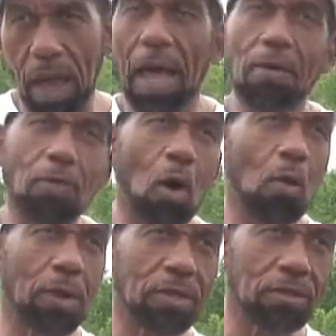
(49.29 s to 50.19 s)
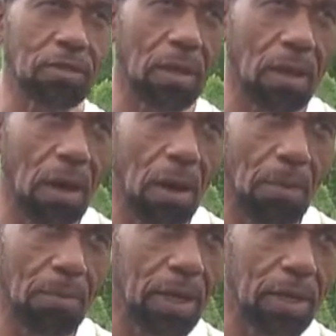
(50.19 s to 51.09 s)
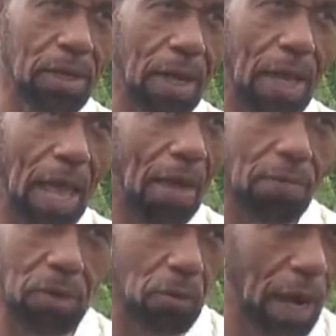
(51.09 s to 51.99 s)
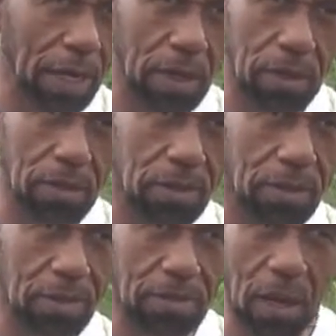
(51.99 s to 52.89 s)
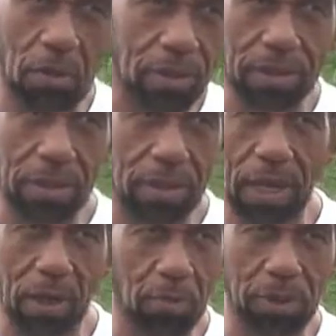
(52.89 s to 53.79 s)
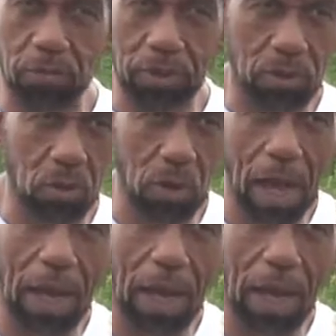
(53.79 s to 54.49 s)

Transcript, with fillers: I have always uh, been an avid writer since I was in elementary school.